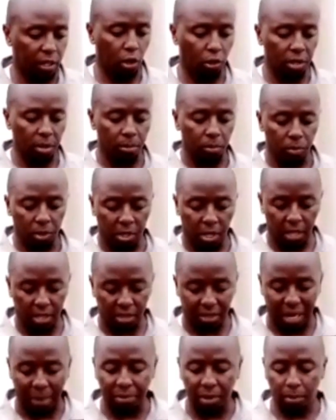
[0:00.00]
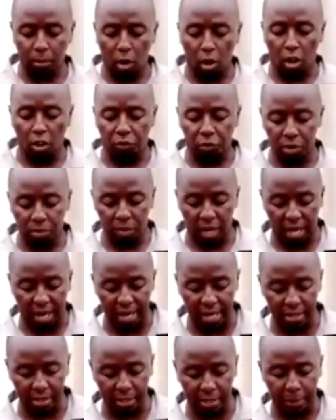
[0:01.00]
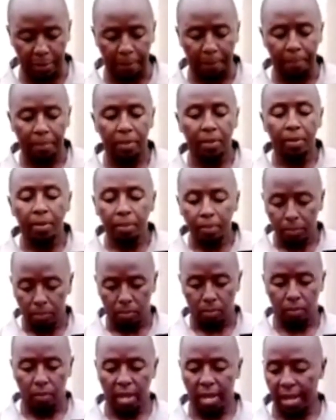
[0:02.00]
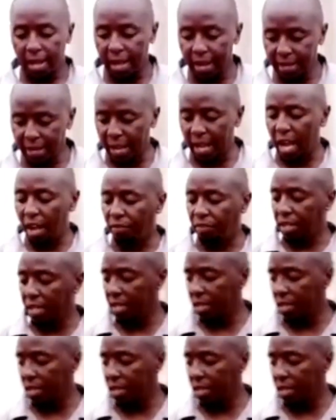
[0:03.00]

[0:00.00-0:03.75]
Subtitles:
got them, I scrapped them off with my hands. And I have